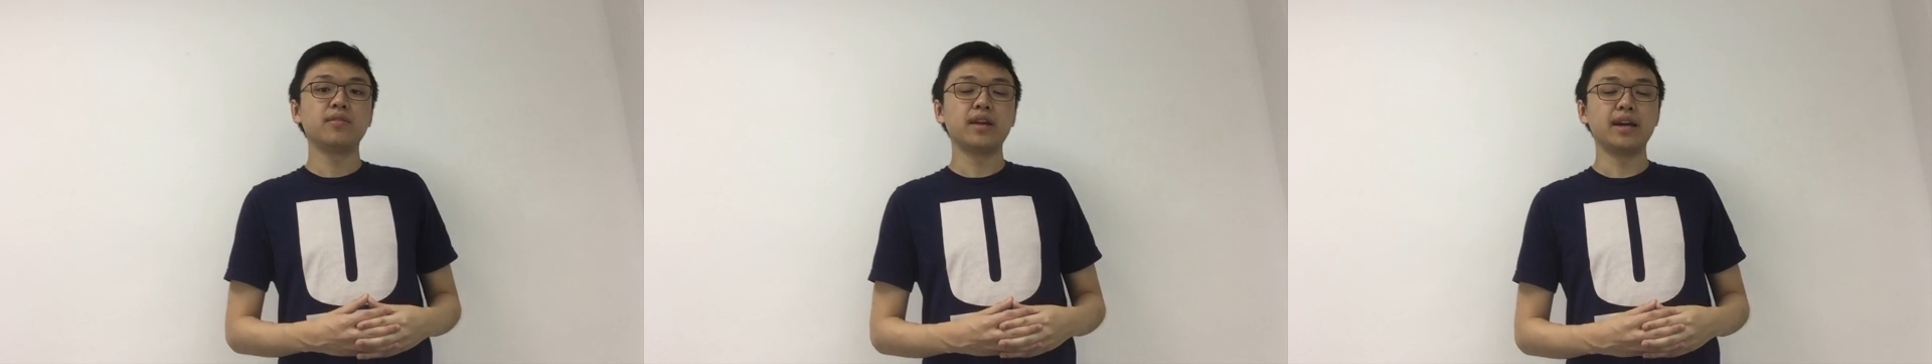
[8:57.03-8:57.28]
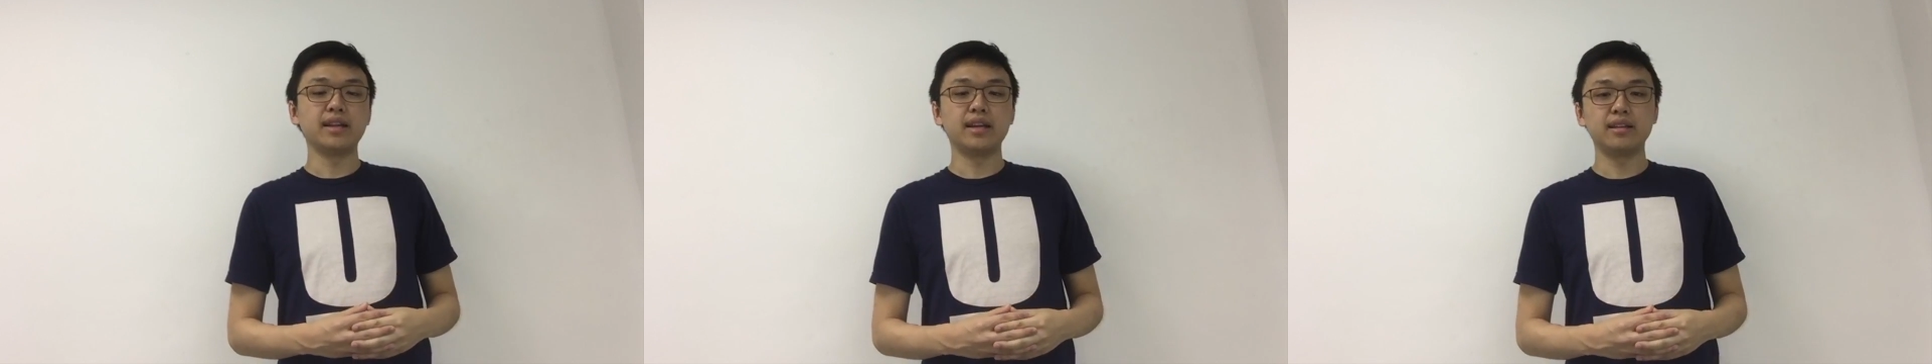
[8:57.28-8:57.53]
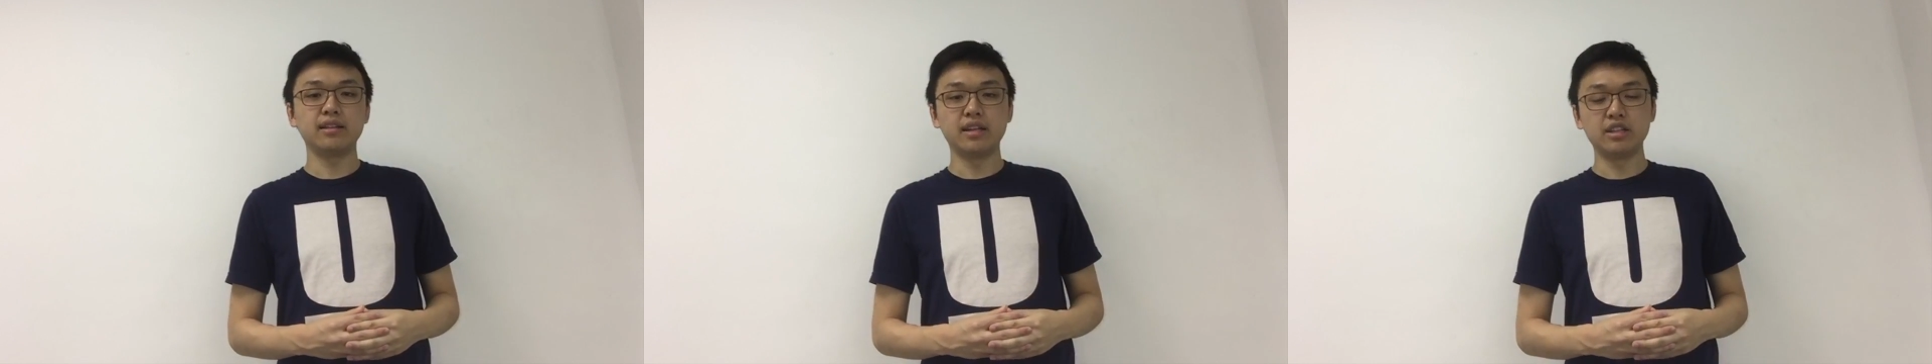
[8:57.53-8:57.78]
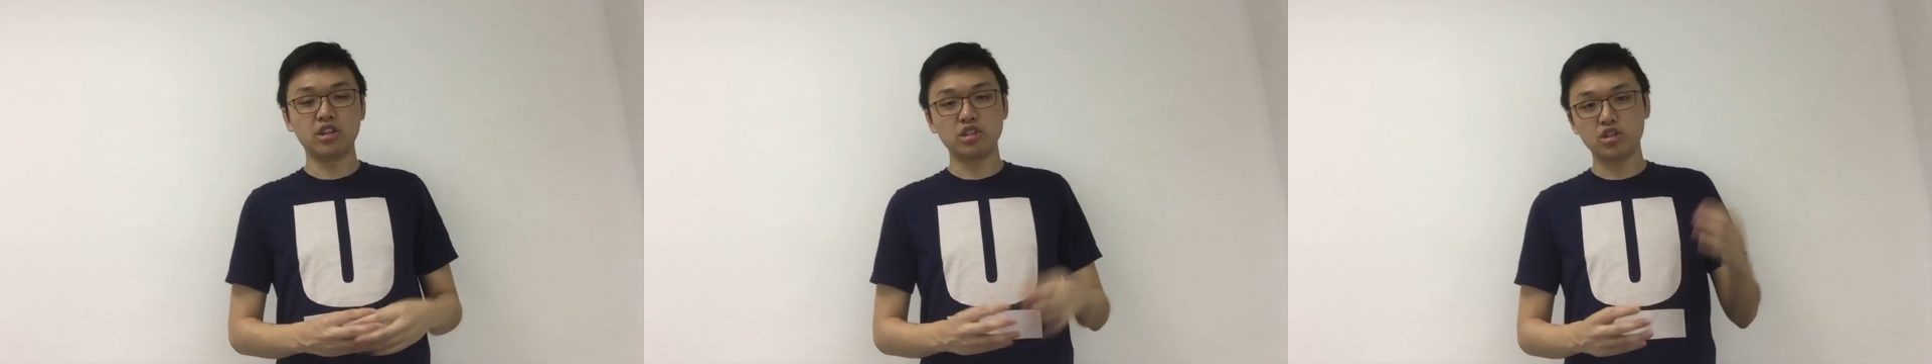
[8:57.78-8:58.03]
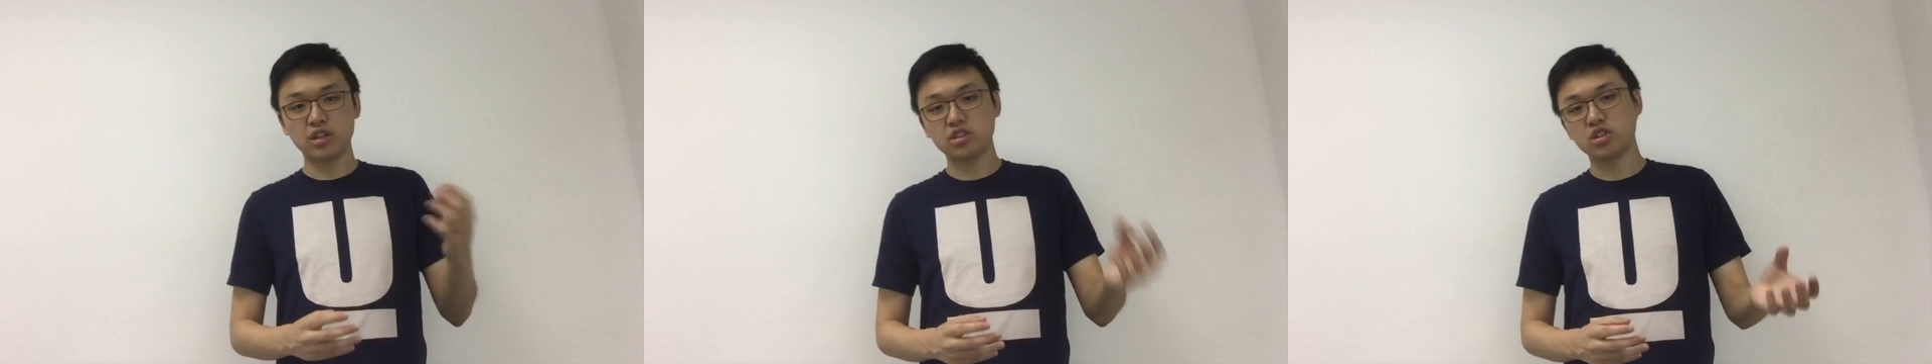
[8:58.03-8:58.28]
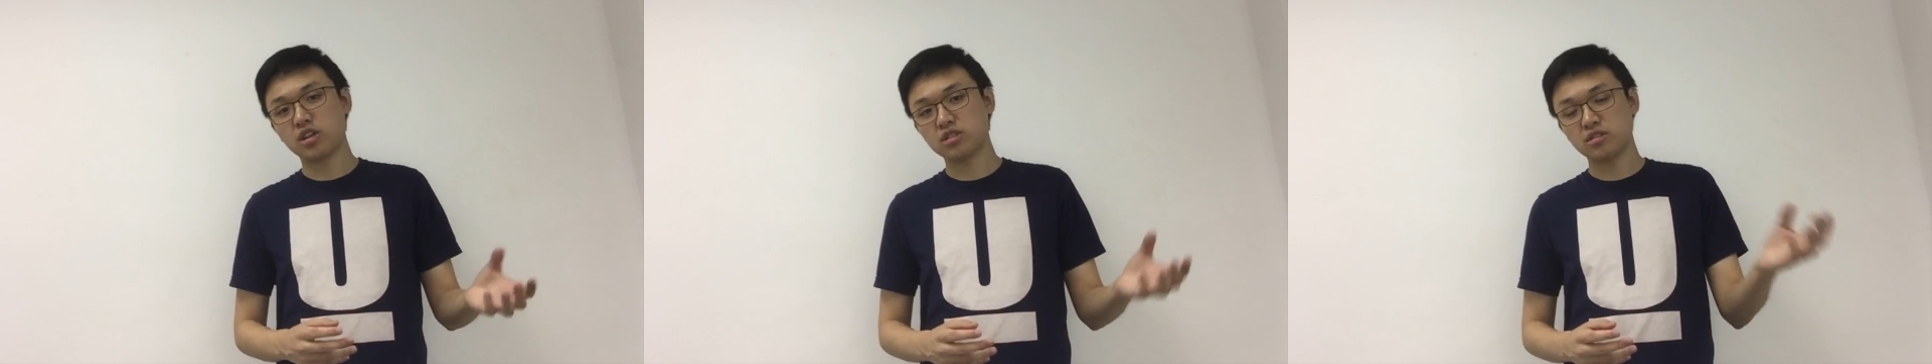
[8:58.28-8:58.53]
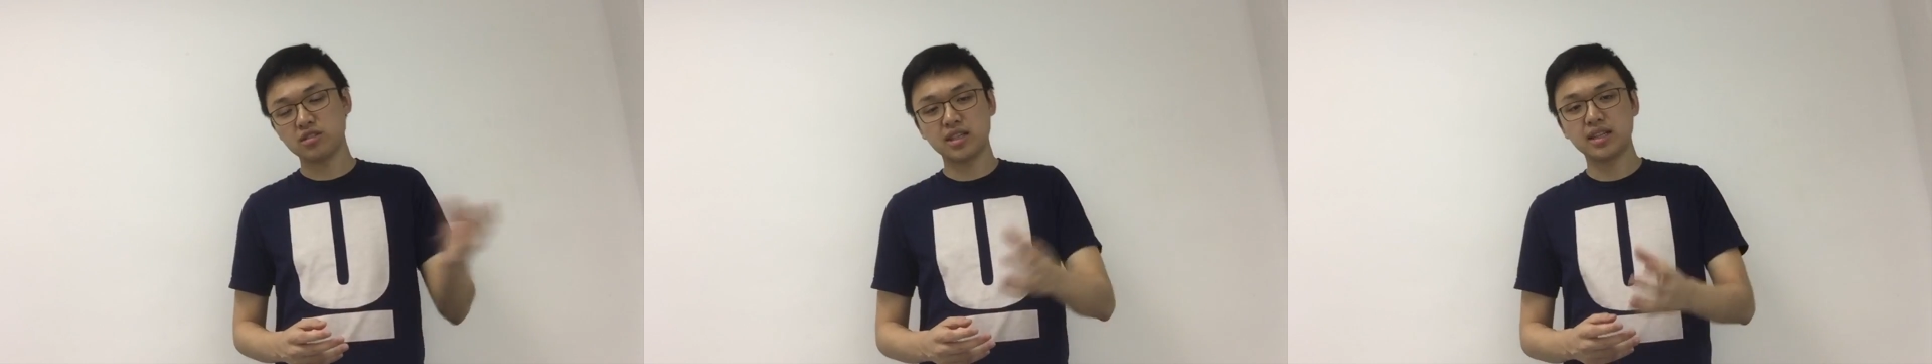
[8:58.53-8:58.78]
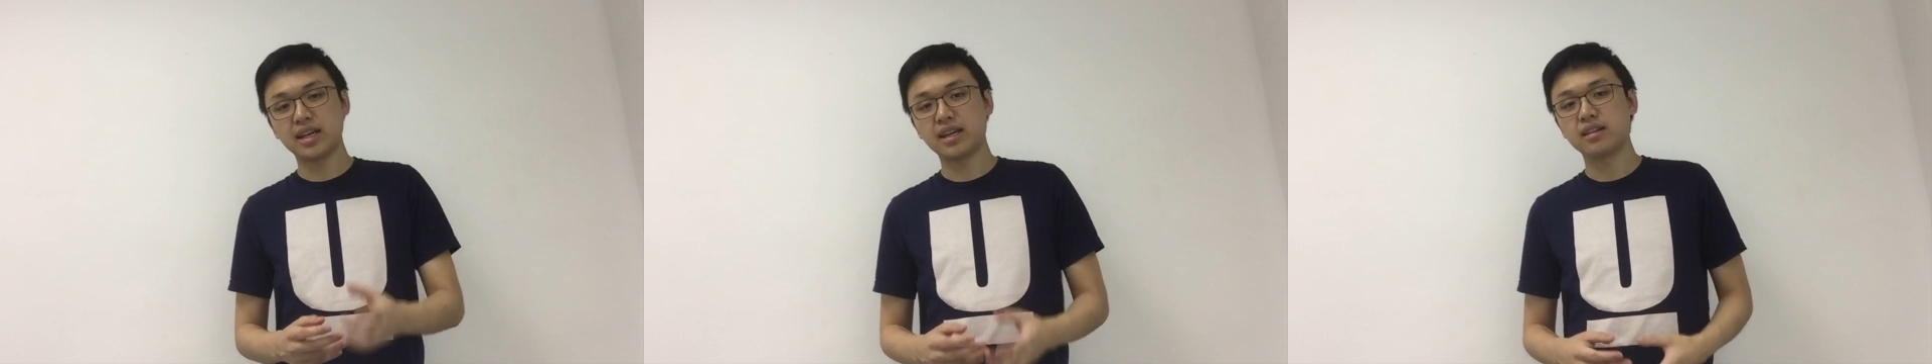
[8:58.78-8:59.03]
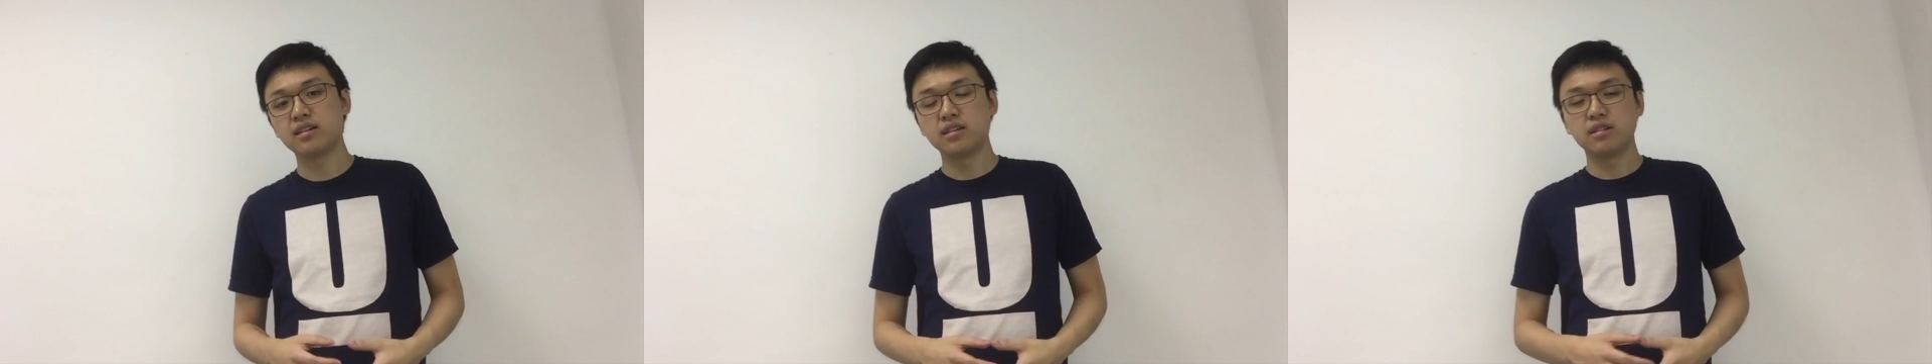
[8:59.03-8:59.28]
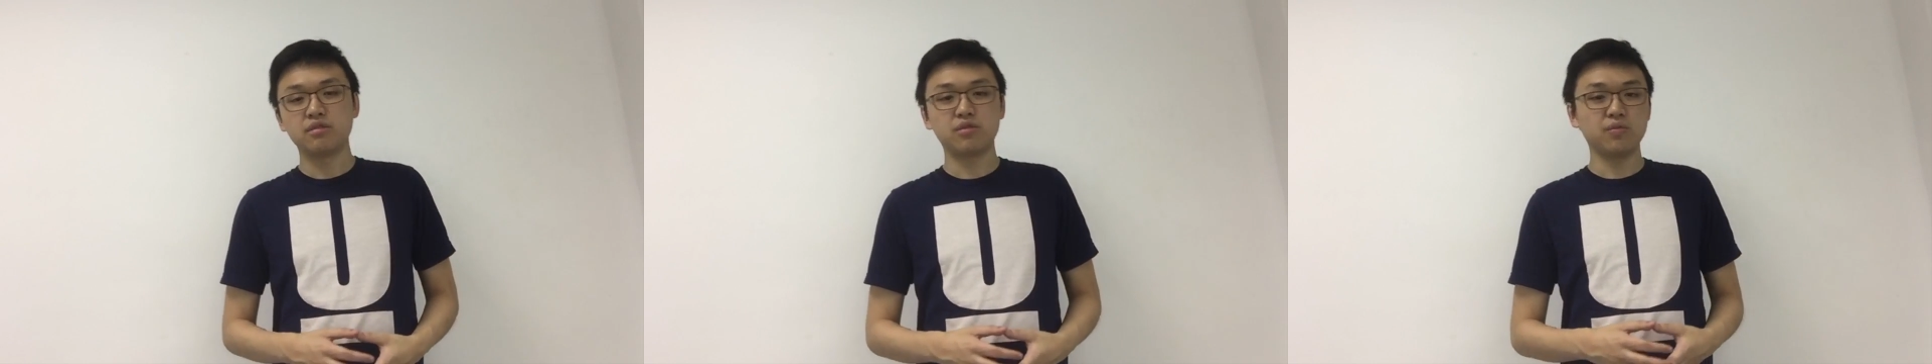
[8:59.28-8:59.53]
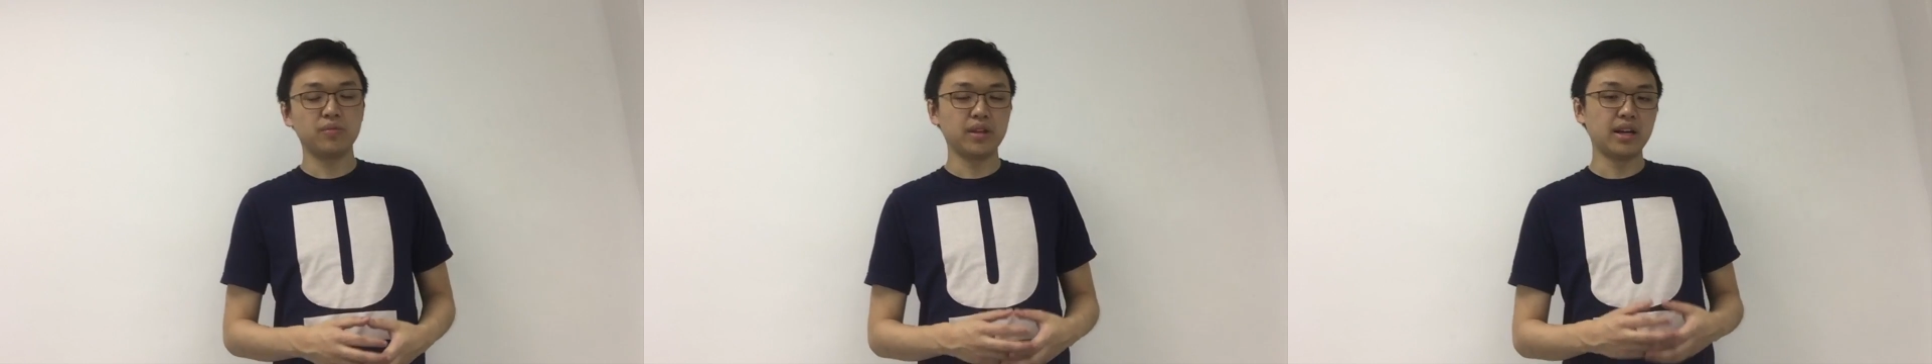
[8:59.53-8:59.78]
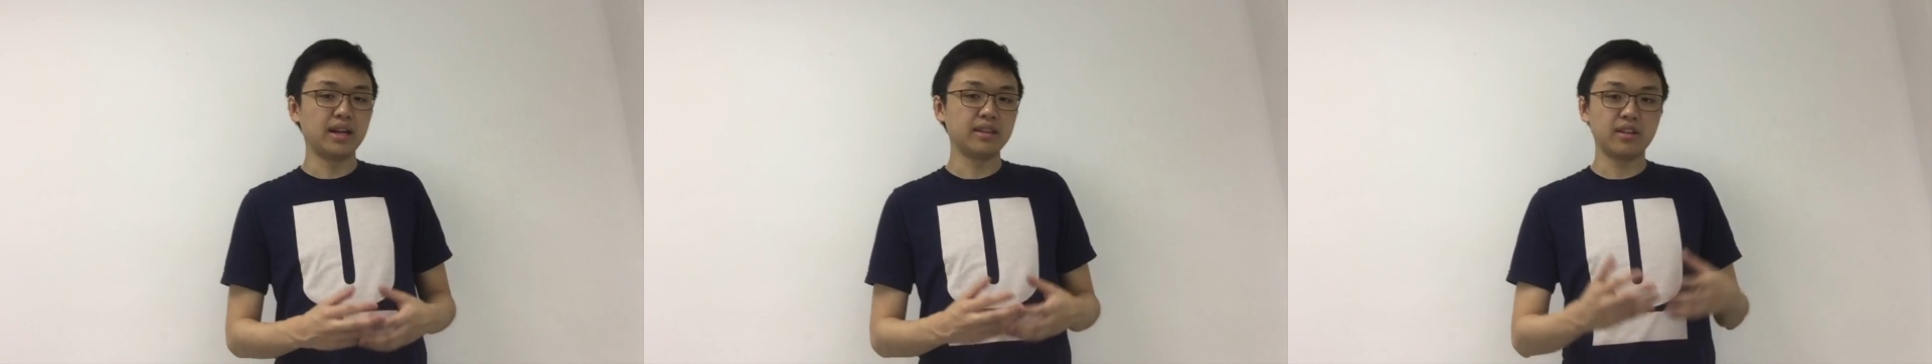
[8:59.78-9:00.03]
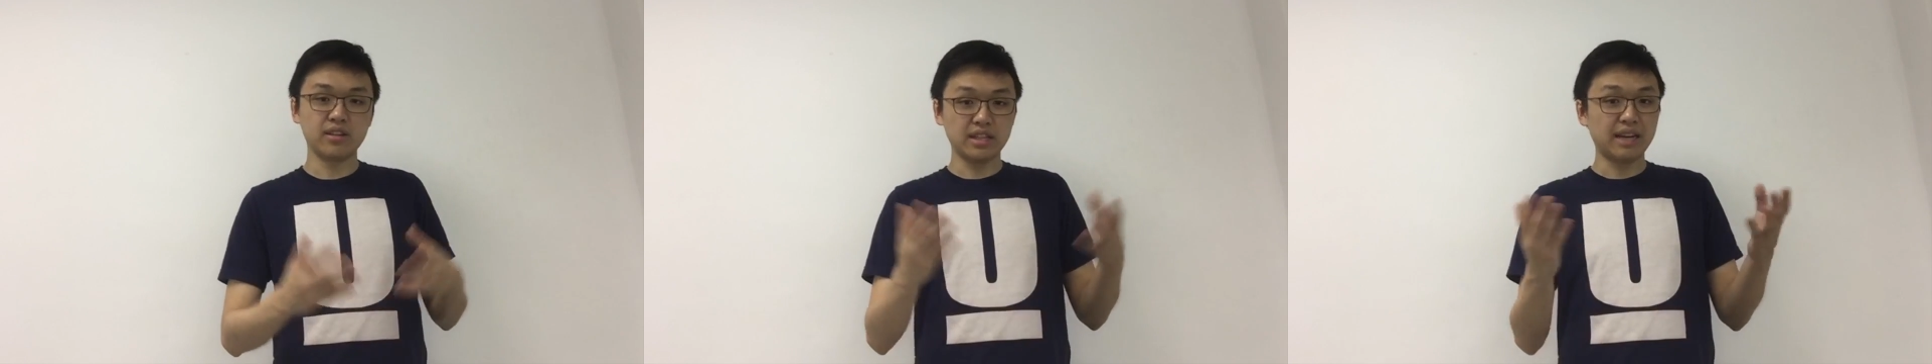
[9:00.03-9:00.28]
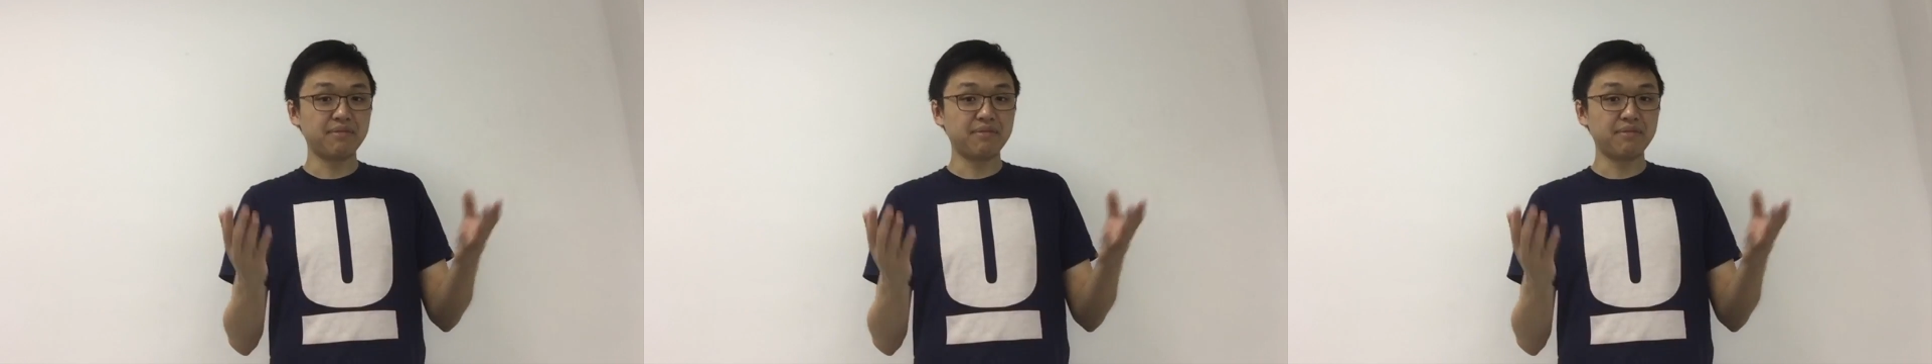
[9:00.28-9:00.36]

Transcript: and then in your introduction also say that there are